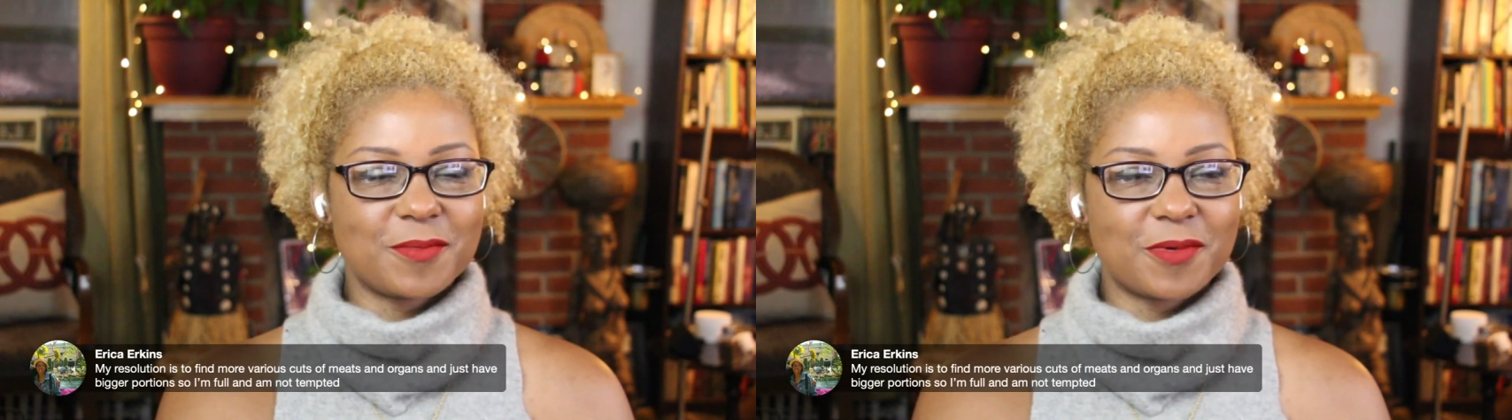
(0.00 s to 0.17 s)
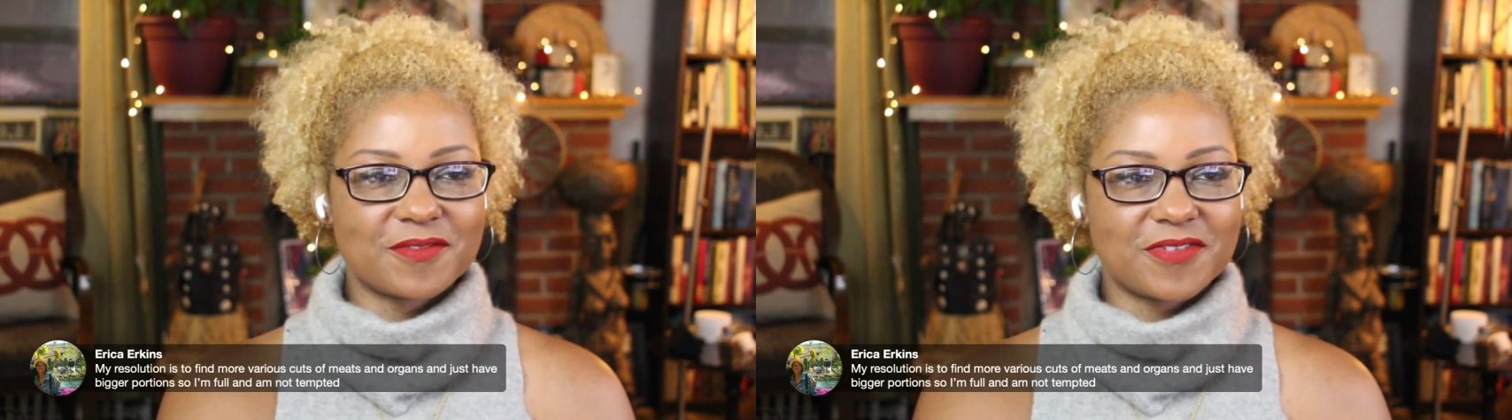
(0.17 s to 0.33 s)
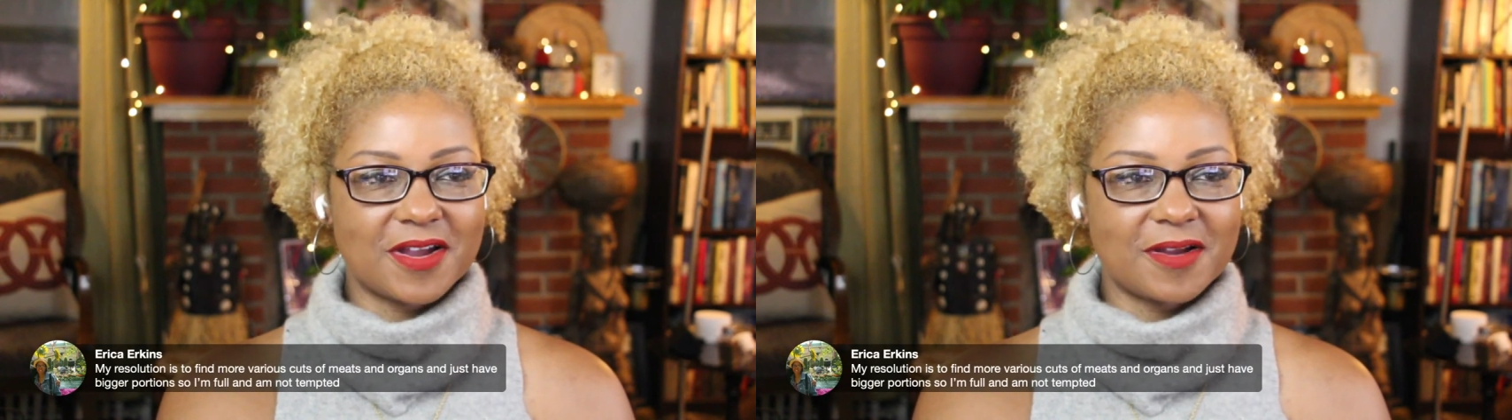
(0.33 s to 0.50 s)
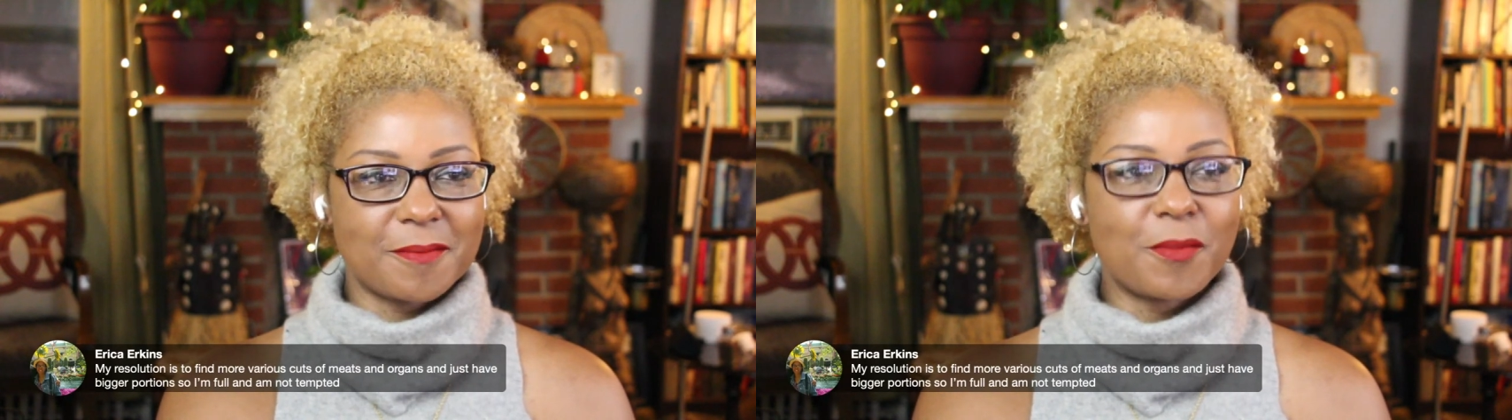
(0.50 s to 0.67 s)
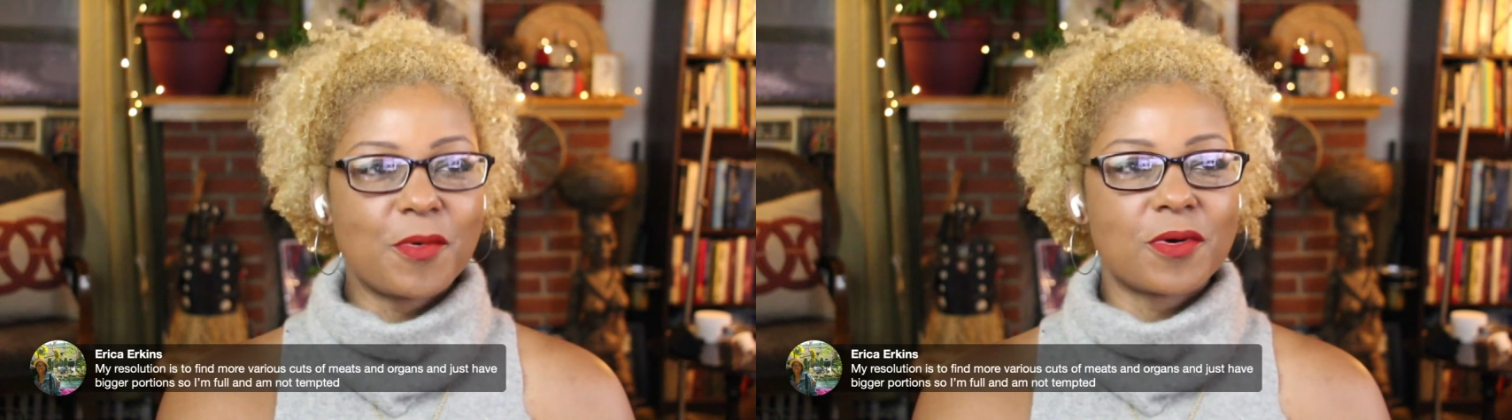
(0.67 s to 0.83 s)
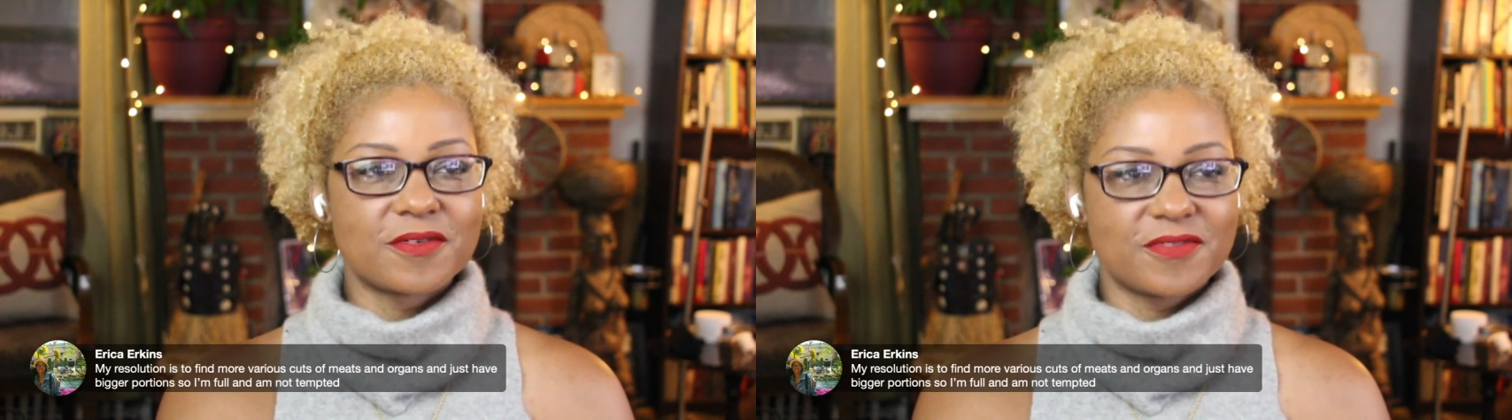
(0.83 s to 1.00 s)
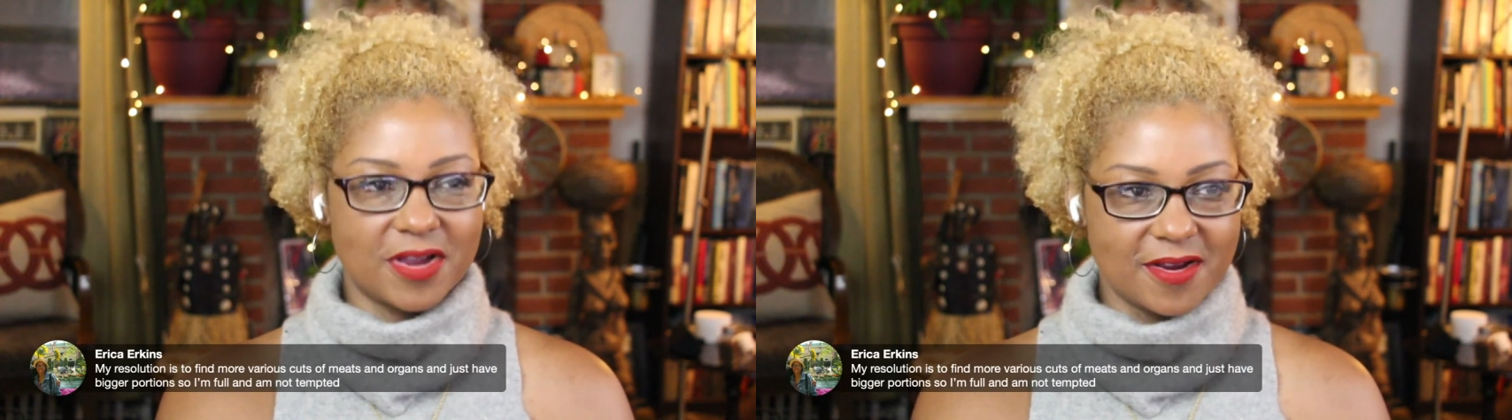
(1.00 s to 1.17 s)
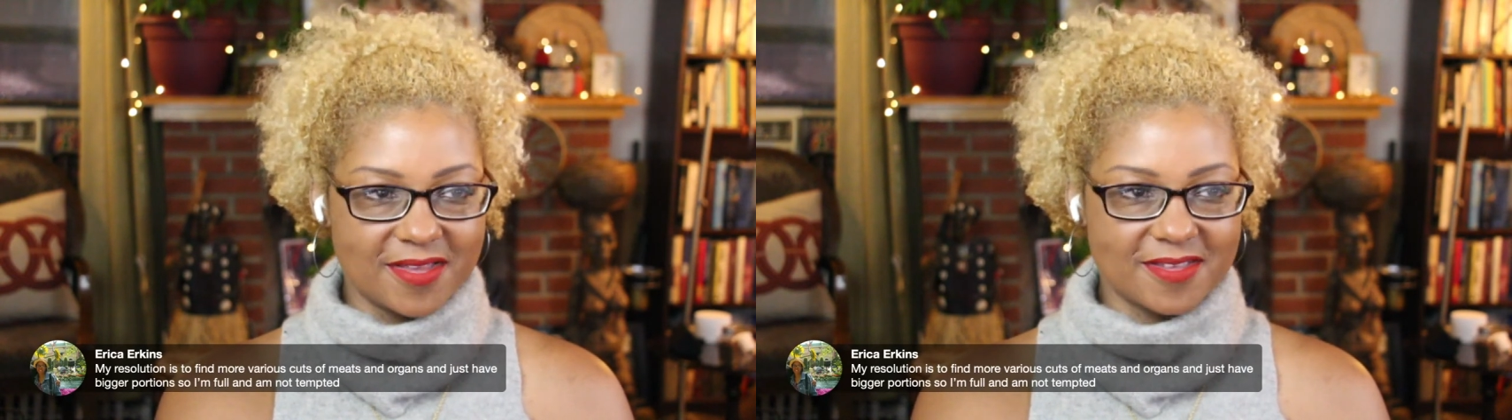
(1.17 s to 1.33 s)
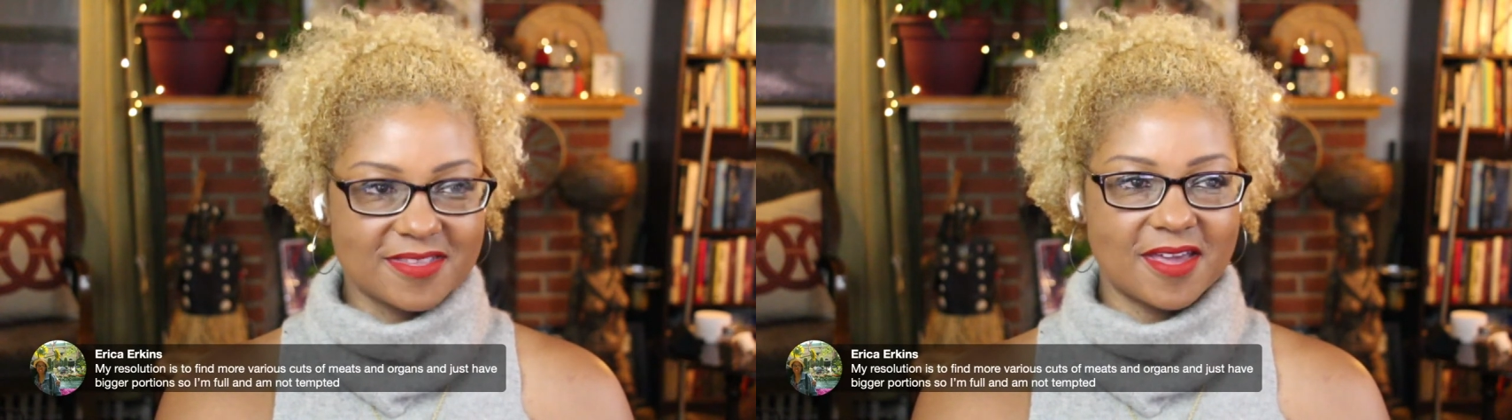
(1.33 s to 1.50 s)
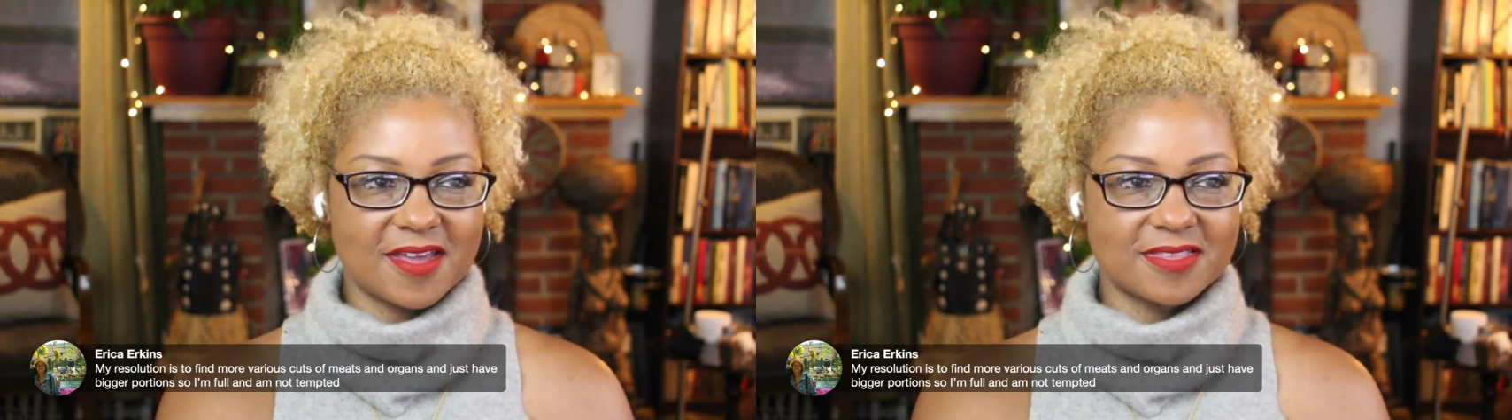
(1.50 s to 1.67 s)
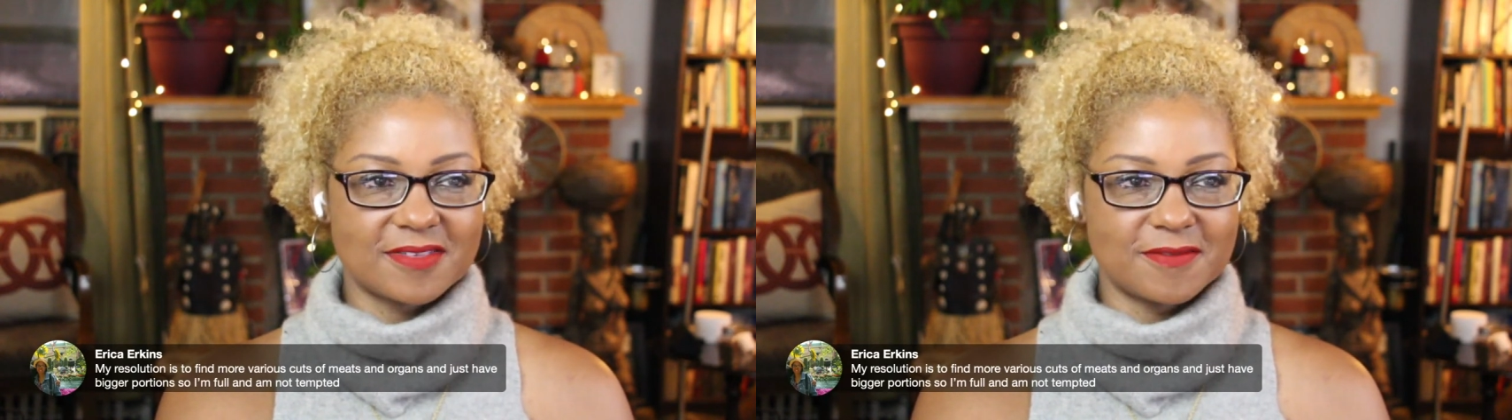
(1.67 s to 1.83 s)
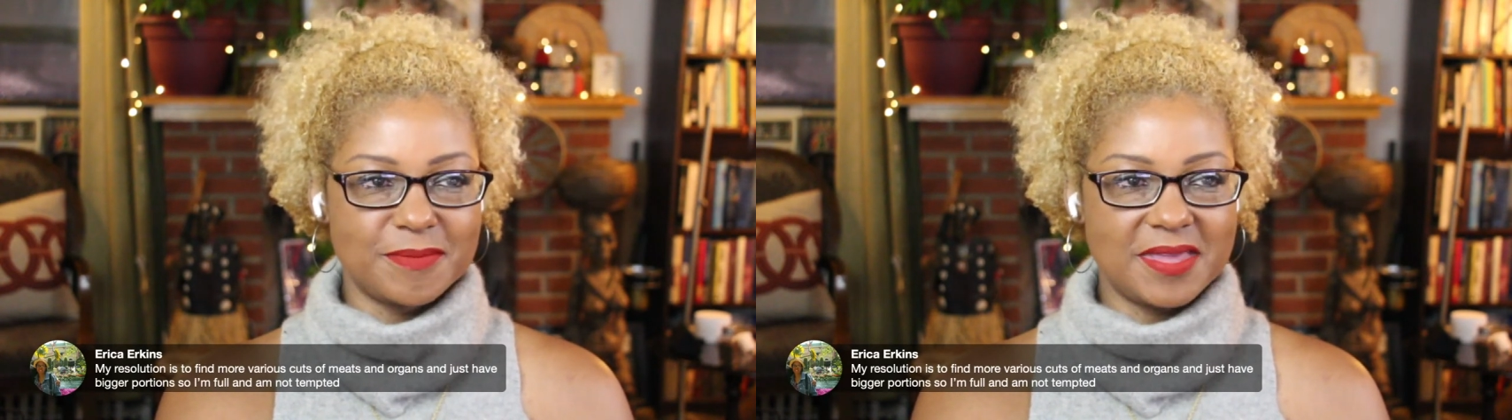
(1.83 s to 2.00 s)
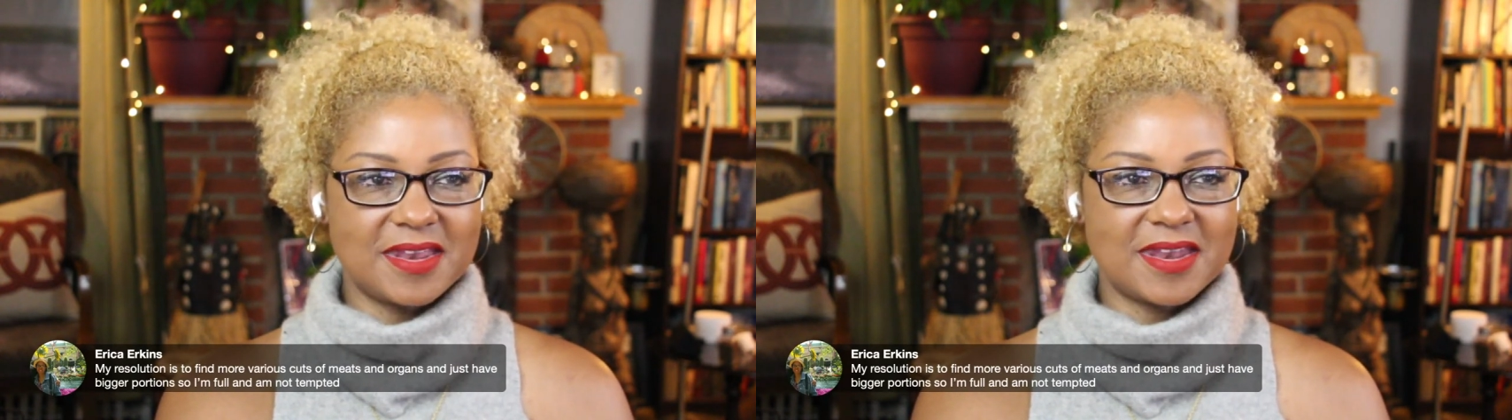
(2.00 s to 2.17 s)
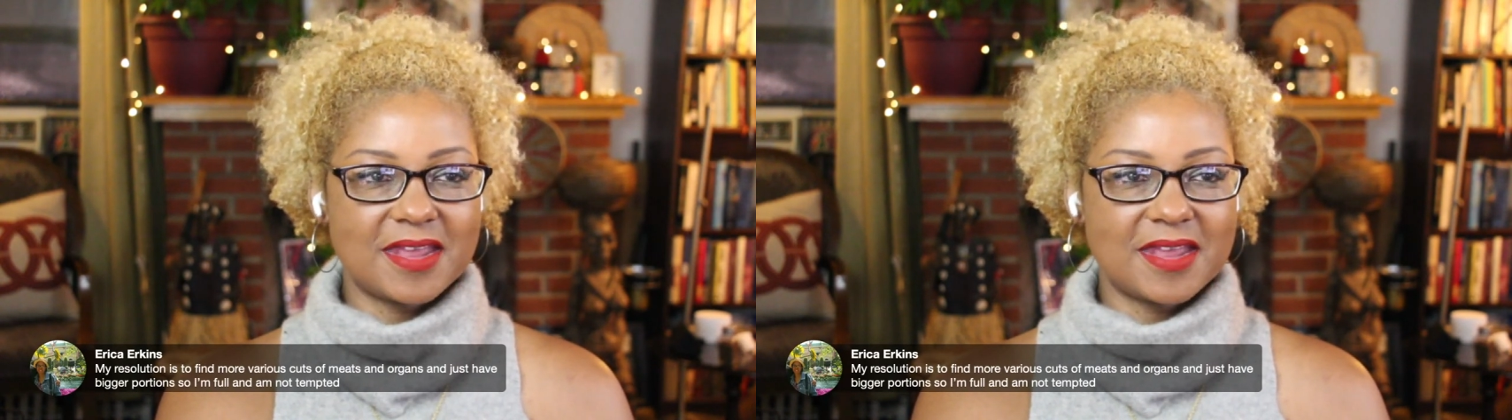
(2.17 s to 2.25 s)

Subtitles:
more various cuts of meat